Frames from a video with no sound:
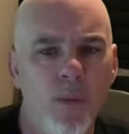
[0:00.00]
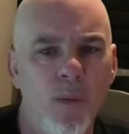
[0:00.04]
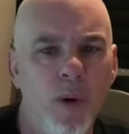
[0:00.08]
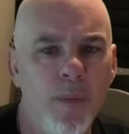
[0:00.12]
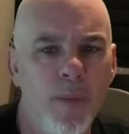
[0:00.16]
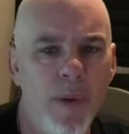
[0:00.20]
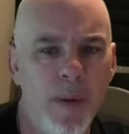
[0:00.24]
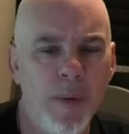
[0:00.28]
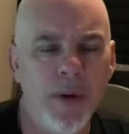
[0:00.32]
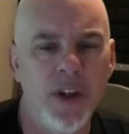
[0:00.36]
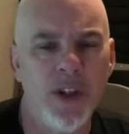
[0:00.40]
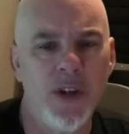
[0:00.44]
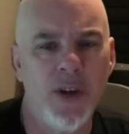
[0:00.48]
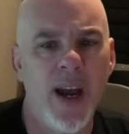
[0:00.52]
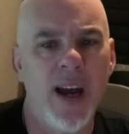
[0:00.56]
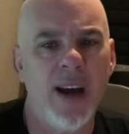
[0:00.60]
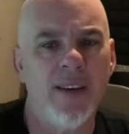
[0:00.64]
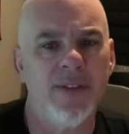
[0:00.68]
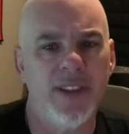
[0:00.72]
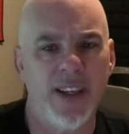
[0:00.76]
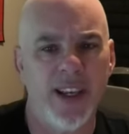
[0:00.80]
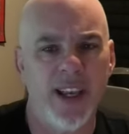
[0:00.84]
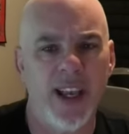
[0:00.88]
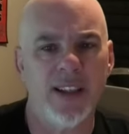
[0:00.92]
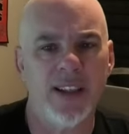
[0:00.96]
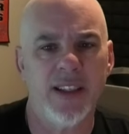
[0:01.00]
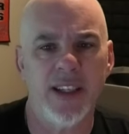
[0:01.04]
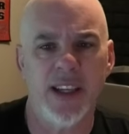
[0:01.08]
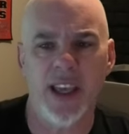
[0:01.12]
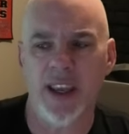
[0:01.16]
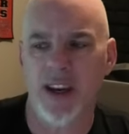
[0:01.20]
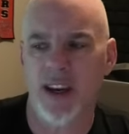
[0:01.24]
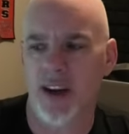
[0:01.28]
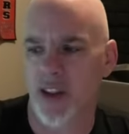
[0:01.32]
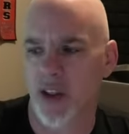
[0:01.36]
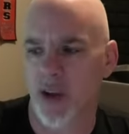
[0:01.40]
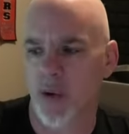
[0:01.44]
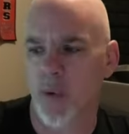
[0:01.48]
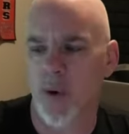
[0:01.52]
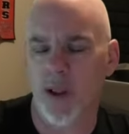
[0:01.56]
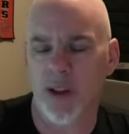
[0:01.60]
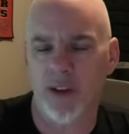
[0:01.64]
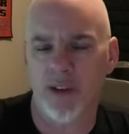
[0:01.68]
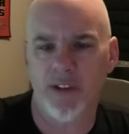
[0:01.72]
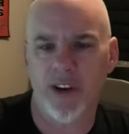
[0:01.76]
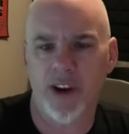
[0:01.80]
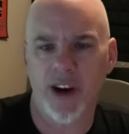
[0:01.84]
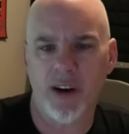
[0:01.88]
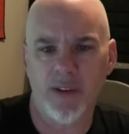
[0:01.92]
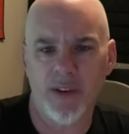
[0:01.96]
will be what you have to get into the
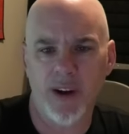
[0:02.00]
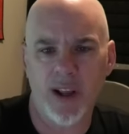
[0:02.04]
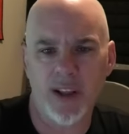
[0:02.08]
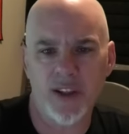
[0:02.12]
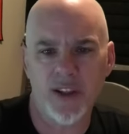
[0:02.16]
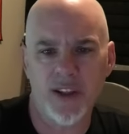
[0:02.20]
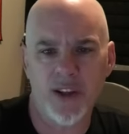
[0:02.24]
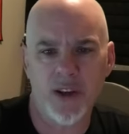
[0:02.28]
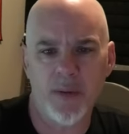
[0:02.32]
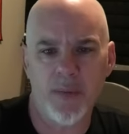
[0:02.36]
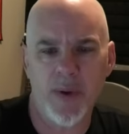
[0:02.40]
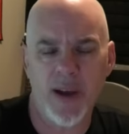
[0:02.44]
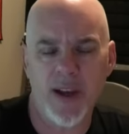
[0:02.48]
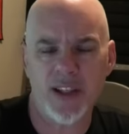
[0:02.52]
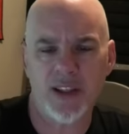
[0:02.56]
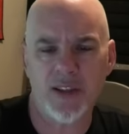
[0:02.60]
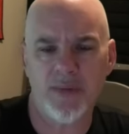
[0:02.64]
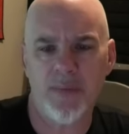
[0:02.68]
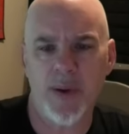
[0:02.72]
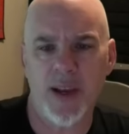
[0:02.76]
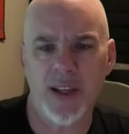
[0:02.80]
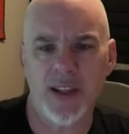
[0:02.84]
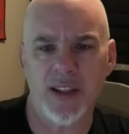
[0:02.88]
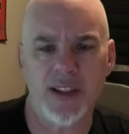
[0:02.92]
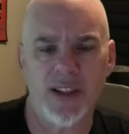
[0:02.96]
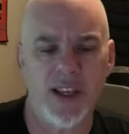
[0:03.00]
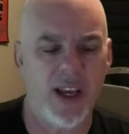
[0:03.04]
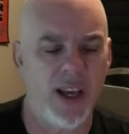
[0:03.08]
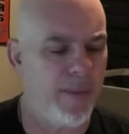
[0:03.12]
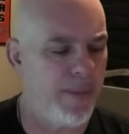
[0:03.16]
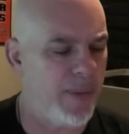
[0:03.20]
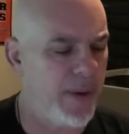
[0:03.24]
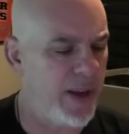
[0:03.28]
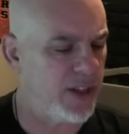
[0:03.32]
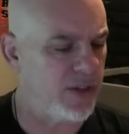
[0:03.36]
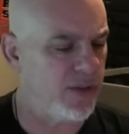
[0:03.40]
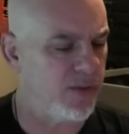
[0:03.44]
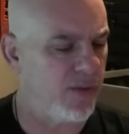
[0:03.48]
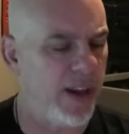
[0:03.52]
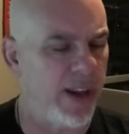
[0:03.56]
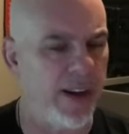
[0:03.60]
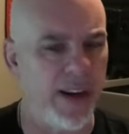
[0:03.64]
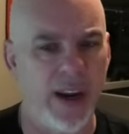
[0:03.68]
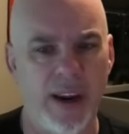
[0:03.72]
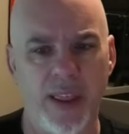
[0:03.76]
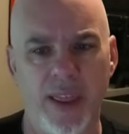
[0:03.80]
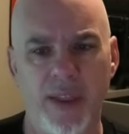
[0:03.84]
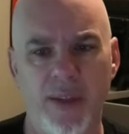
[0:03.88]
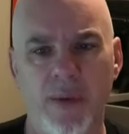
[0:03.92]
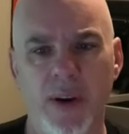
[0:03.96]
qualifier round. So best round
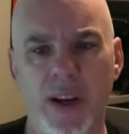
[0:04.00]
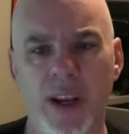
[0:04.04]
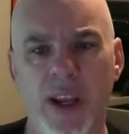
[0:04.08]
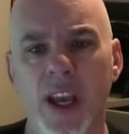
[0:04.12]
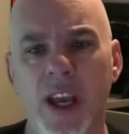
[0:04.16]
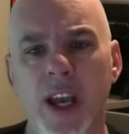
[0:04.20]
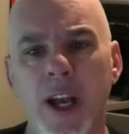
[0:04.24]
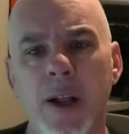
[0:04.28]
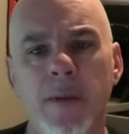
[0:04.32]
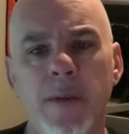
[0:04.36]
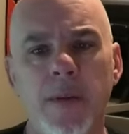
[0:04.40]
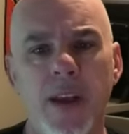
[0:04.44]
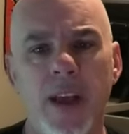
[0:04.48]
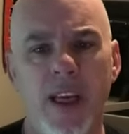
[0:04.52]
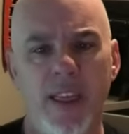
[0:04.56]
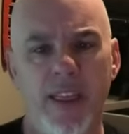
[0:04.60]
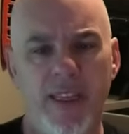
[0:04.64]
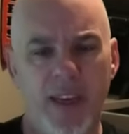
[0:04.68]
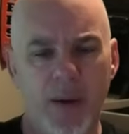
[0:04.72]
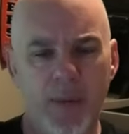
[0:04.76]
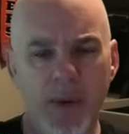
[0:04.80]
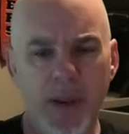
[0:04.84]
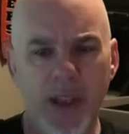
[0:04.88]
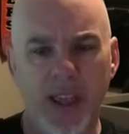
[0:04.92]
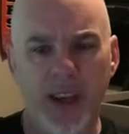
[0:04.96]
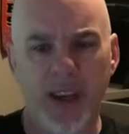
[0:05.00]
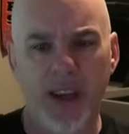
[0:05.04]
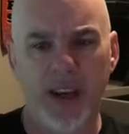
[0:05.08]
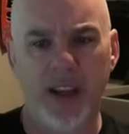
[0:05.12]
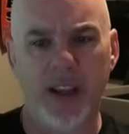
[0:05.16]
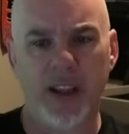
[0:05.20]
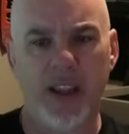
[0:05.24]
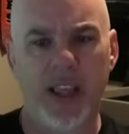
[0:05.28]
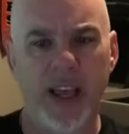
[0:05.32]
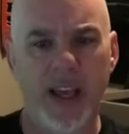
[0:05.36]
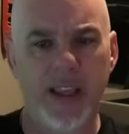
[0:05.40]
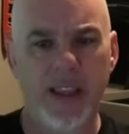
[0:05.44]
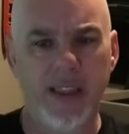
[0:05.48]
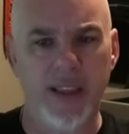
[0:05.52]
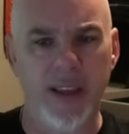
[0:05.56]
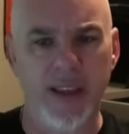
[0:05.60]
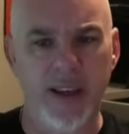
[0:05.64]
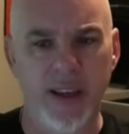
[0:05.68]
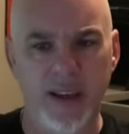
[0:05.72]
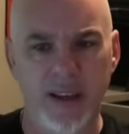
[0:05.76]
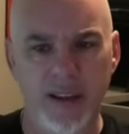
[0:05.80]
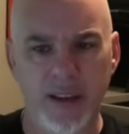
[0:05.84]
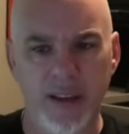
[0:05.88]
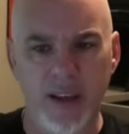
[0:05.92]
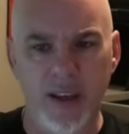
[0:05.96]
out of 3. Then we get into like
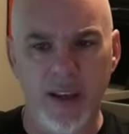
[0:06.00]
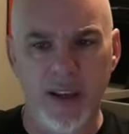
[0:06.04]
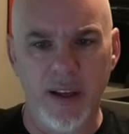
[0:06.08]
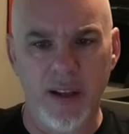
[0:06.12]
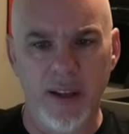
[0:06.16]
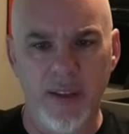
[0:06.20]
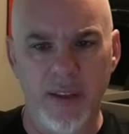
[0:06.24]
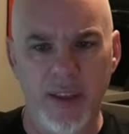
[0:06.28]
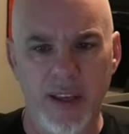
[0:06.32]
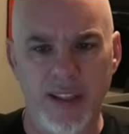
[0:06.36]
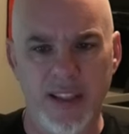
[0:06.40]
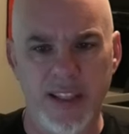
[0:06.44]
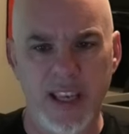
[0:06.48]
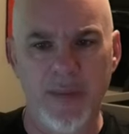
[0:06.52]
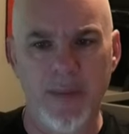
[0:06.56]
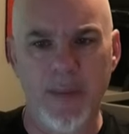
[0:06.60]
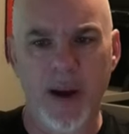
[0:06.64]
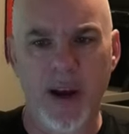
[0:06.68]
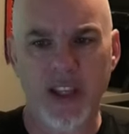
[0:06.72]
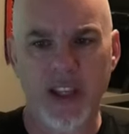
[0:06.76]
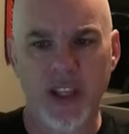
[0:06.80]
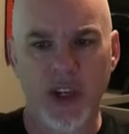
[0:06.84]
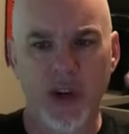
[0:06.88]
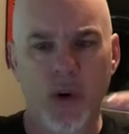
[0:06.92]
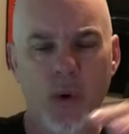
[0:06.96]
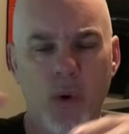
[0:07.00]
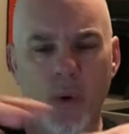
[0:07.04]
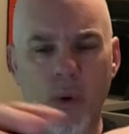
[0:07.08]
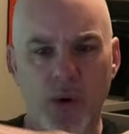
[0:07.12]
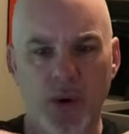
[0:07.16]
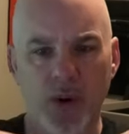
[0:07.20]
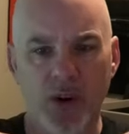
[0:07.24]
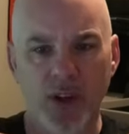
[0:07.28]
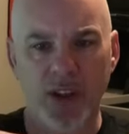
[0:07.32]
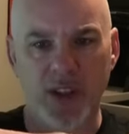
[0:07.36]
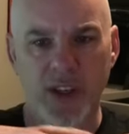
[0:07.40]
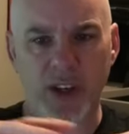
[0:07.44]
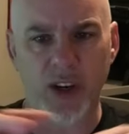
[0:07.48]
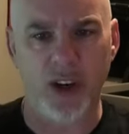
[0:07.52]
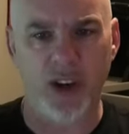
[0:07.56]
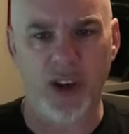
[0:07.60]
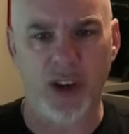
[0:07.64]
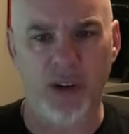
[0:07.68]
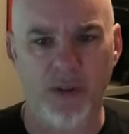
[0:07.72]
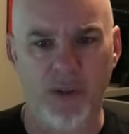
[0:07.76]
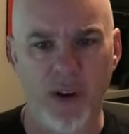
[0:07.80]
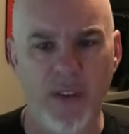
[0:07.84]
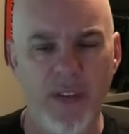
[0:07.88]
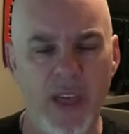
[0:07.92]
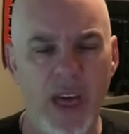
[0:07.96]
the semis and quarters, and you're
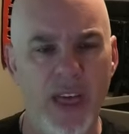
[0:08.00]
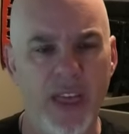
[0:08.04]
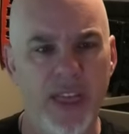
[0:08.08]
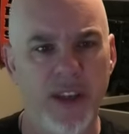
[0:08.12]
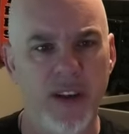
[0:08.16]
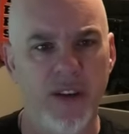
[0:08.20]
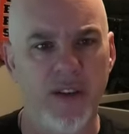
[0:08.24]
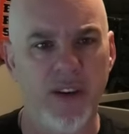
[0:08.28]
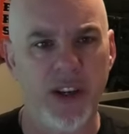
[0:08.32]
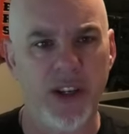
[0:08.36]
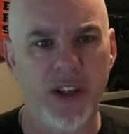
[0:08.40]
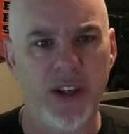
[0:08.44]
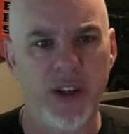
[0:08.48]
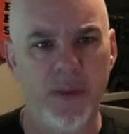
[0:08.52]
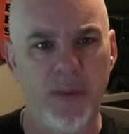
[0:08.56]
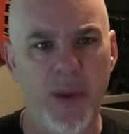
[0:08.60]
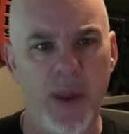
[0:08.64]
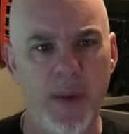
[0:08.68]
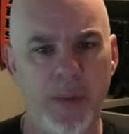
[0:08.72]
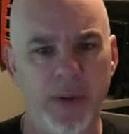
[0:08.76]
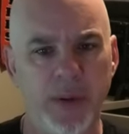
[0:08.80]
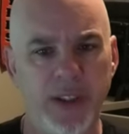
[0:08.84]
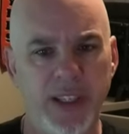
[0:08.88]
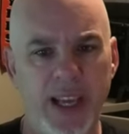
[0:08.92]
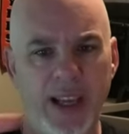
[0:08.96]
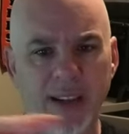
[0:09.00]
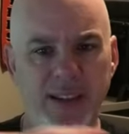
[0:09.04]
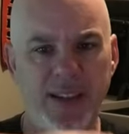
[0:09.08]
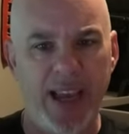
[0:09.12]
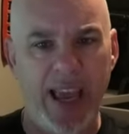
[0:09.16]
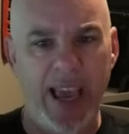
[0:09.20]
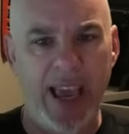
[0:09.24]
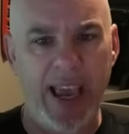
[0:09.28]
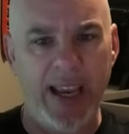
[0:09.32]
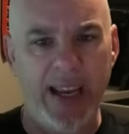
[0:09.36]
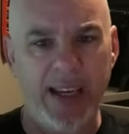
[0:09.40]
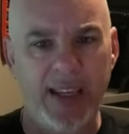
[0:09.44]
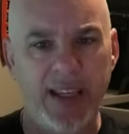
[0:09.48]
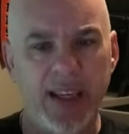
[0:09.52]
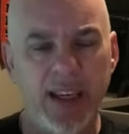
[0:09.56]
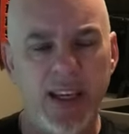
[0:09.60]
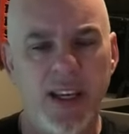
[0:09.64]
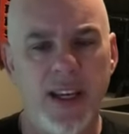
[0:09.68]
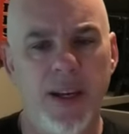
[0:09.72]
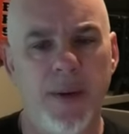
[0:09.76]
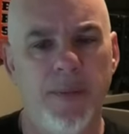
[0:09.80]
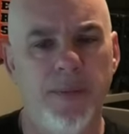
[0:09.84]
going to run that 32 people down to 8.